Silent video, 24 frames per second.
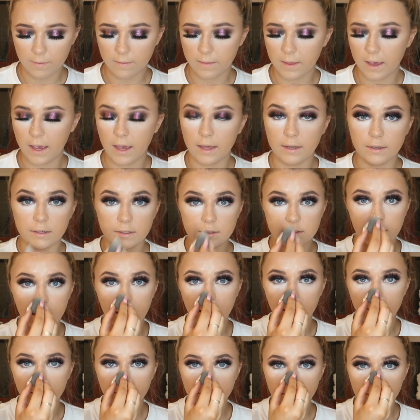Then
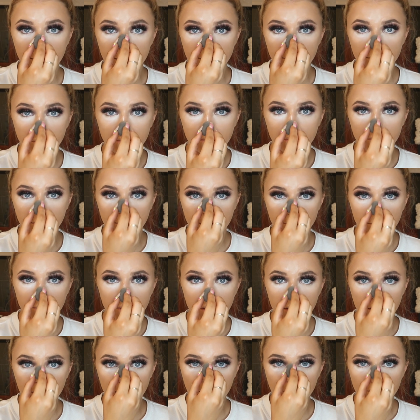down the
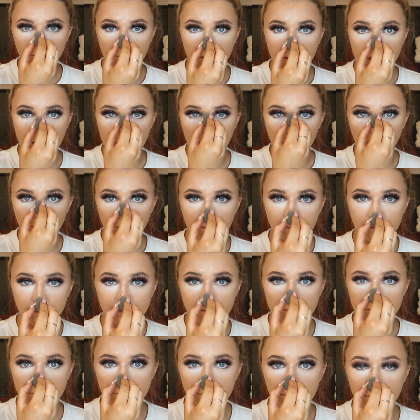middle of my
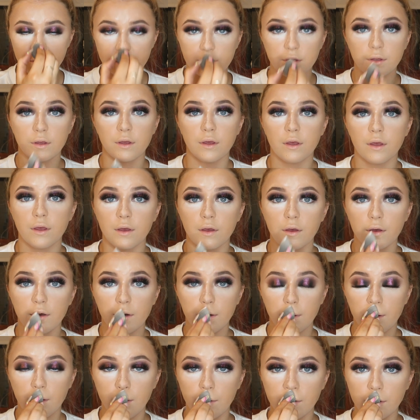nose,
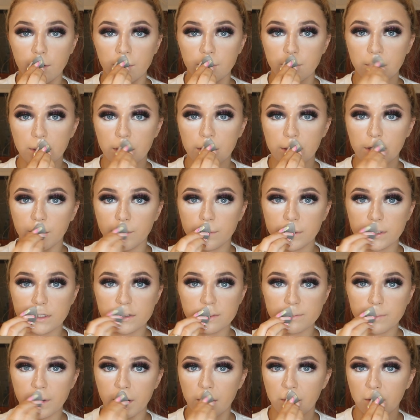on my
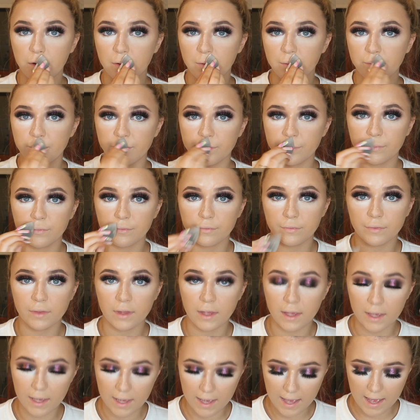cupid's bow,
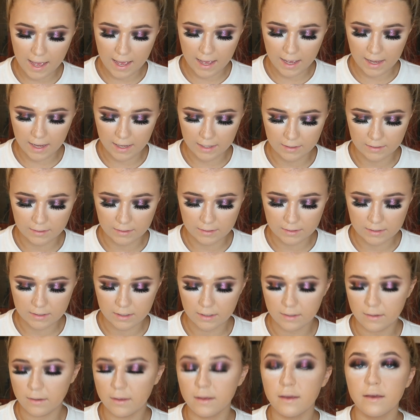and
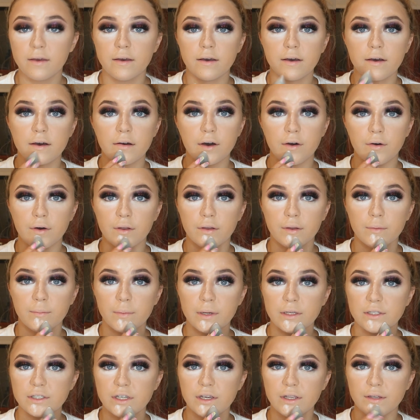on
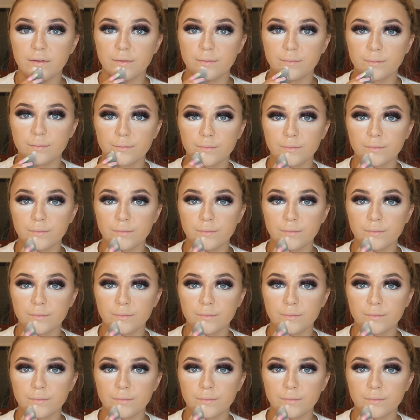my chin.